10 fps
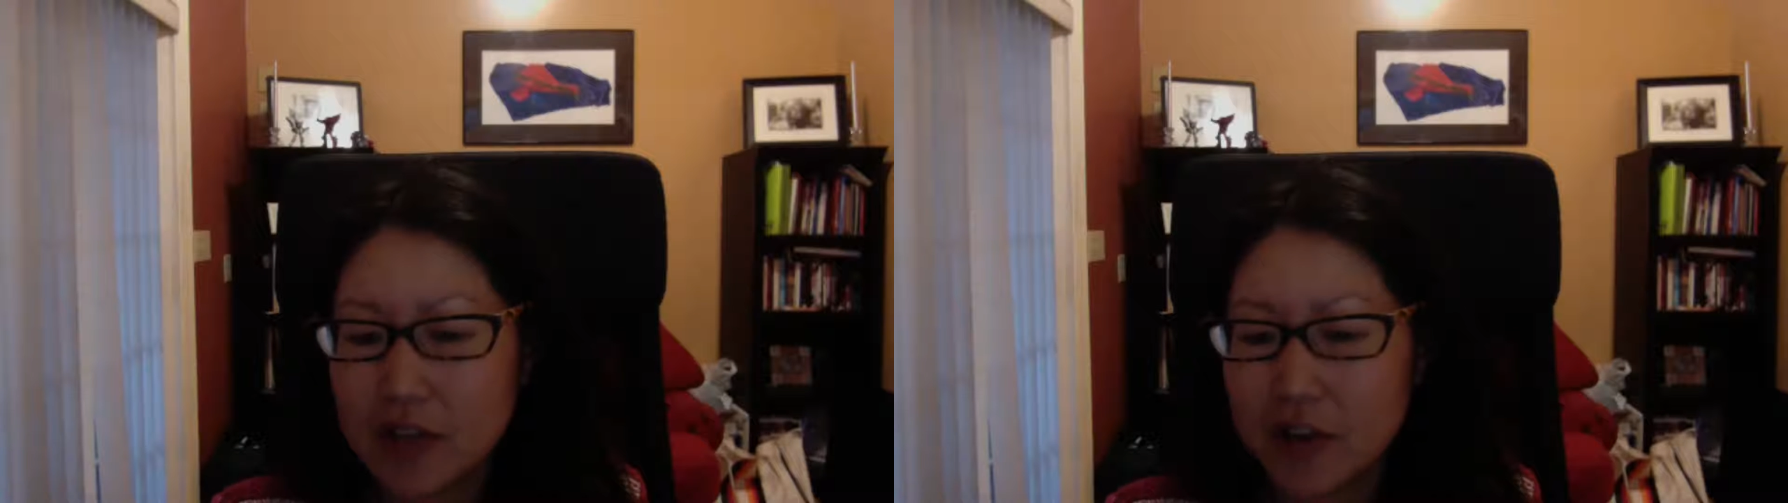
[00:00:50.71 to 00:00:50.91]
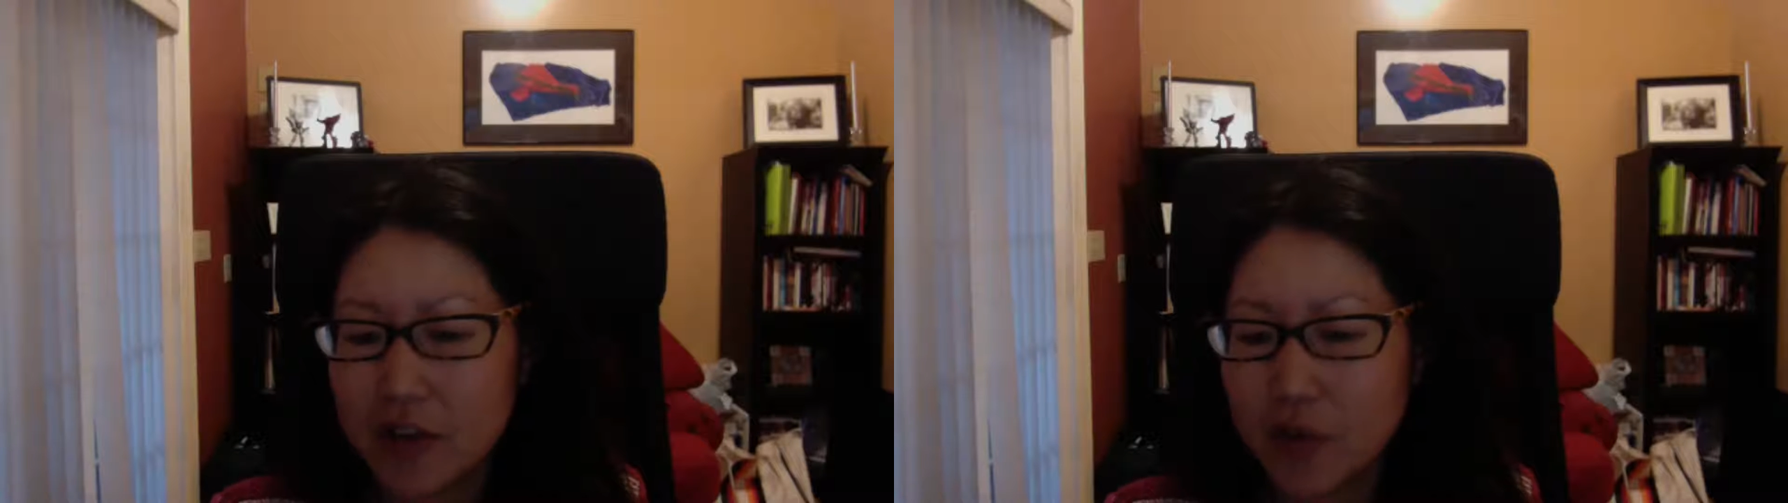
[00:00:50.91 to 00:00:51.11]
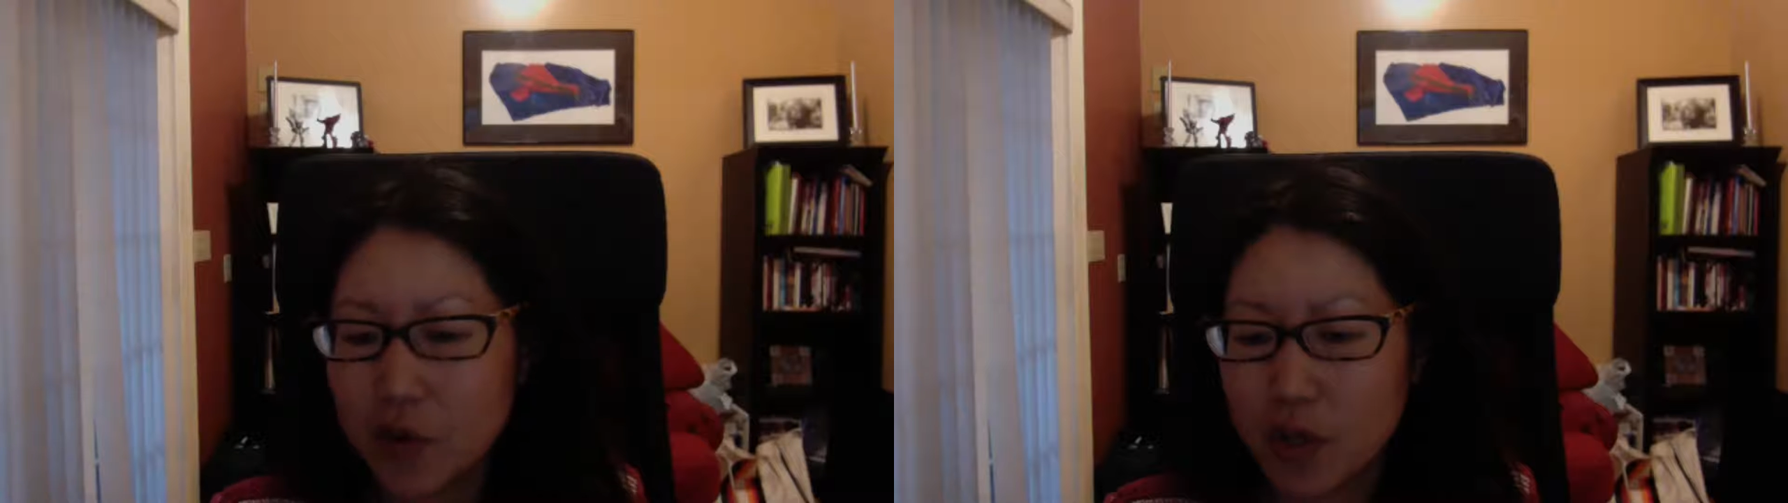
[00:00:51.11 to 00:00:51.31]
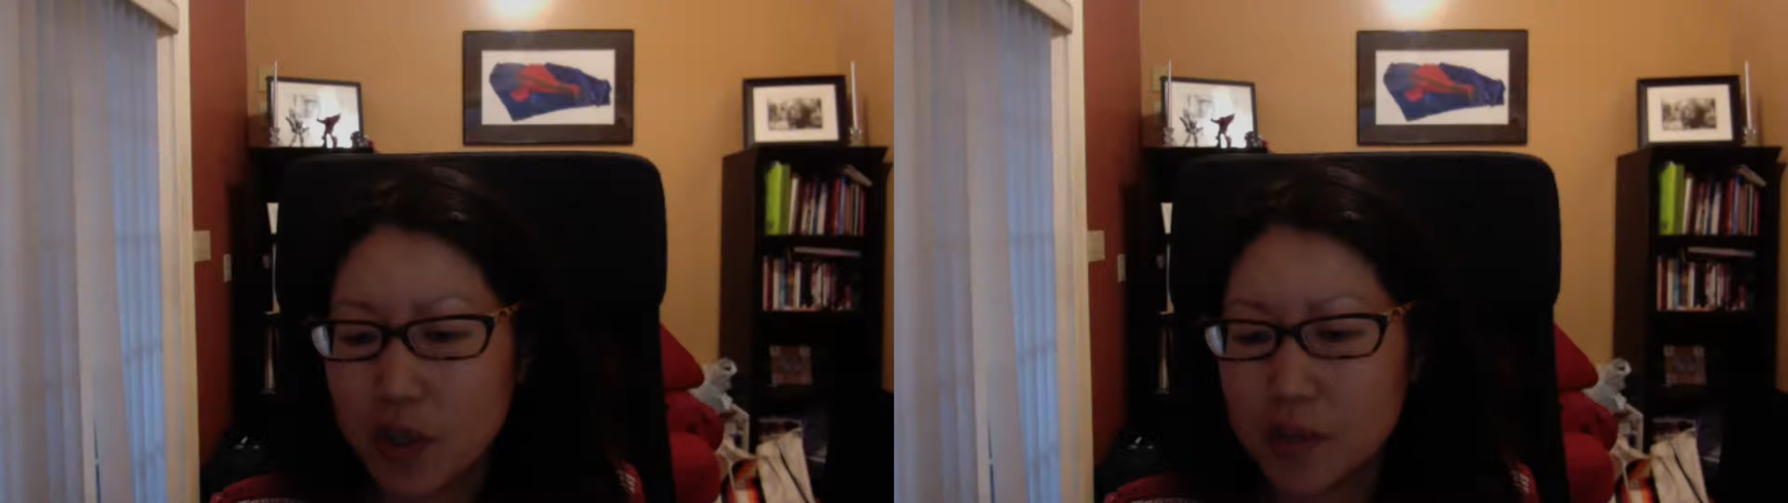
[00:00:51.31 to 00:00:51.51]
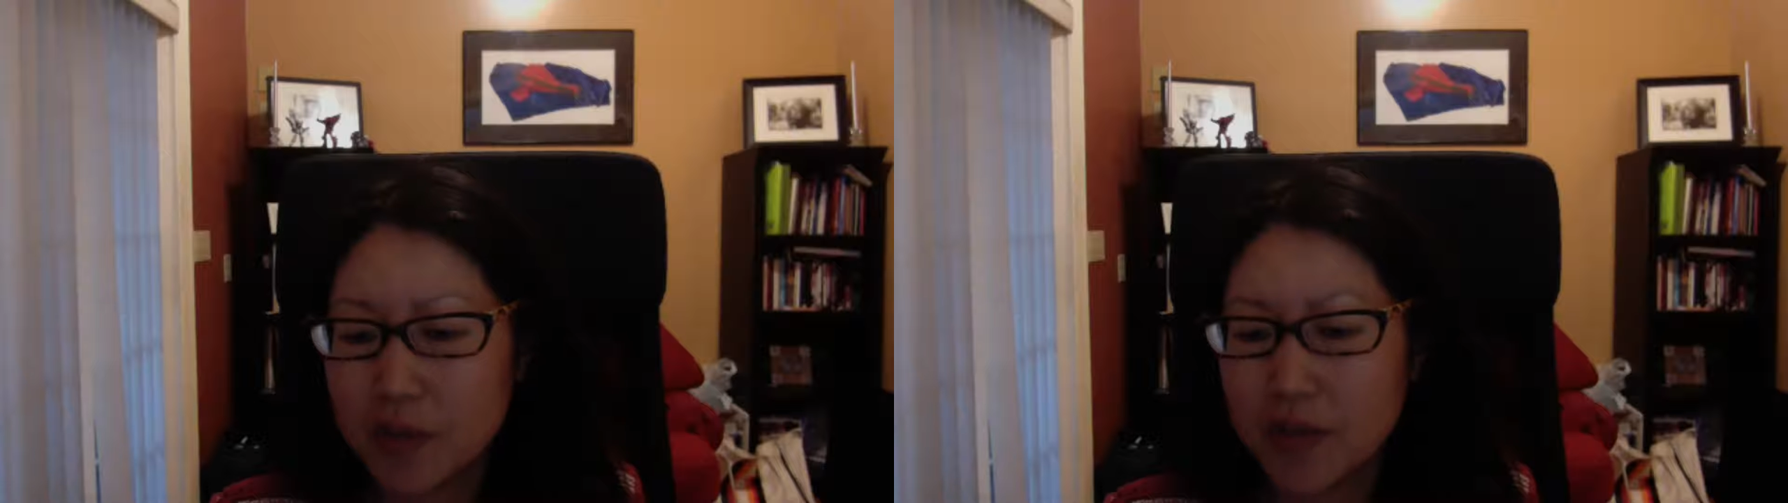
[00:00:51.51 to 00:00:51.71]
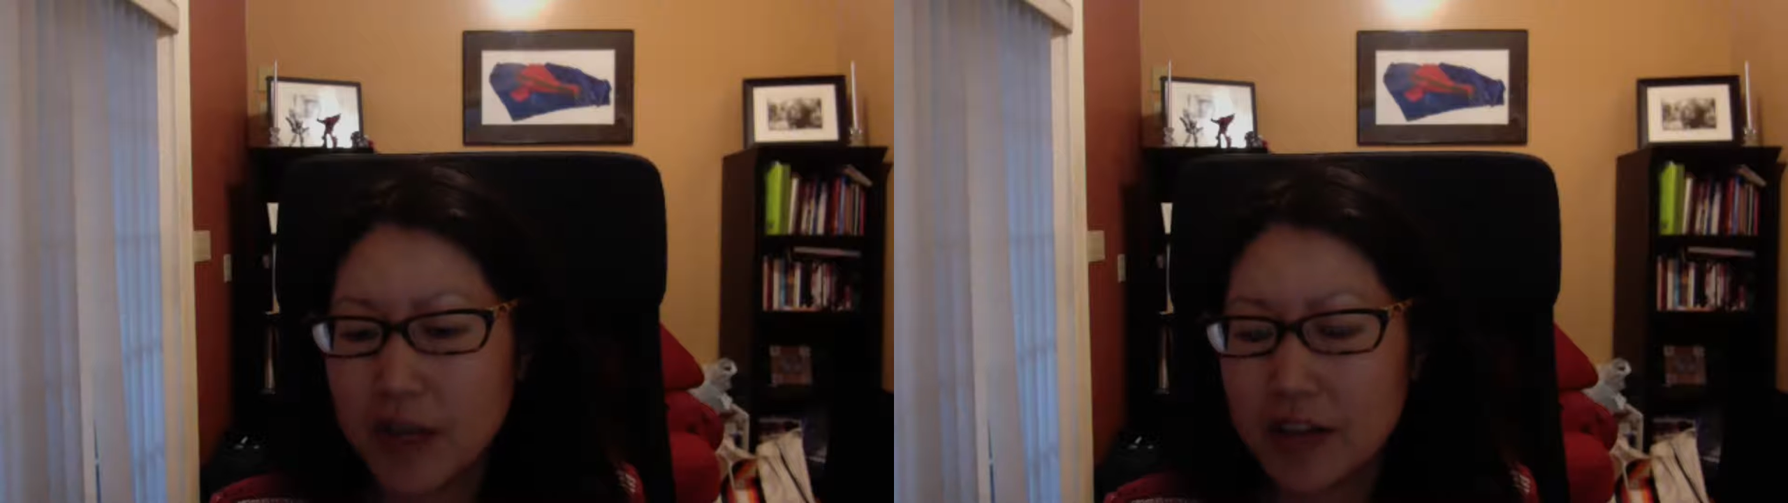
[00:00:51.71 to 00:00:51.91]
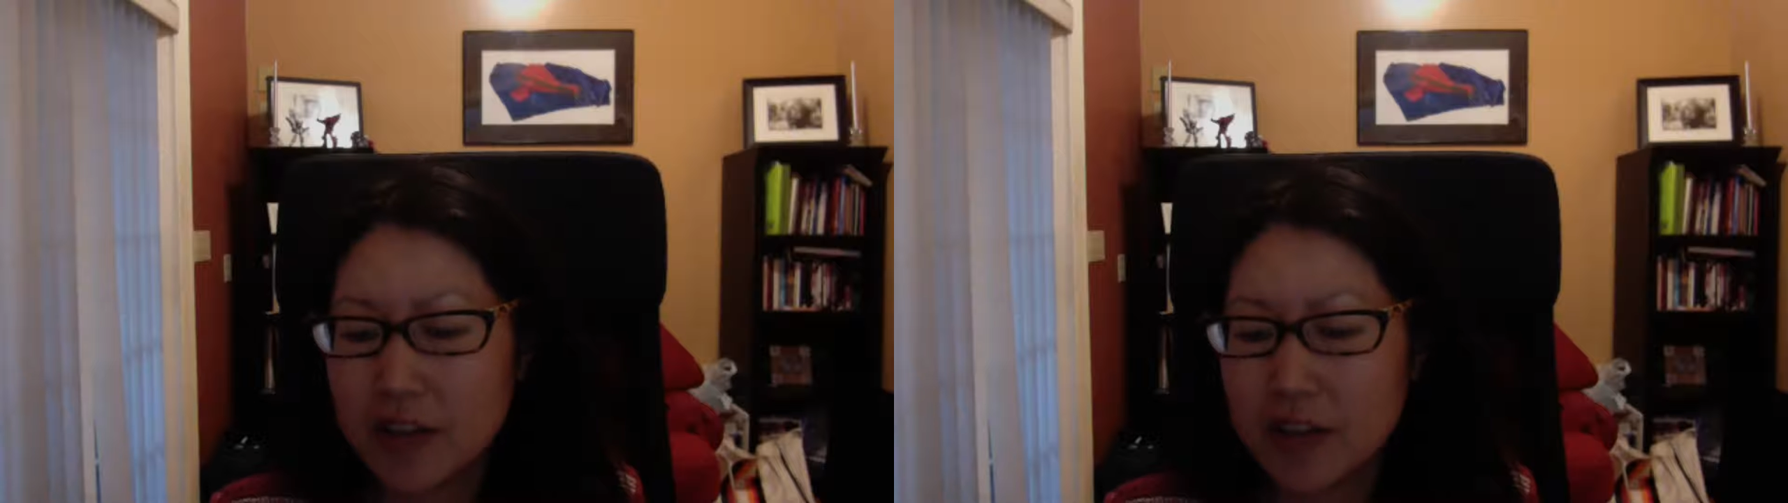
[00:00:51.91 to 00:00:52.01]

a form that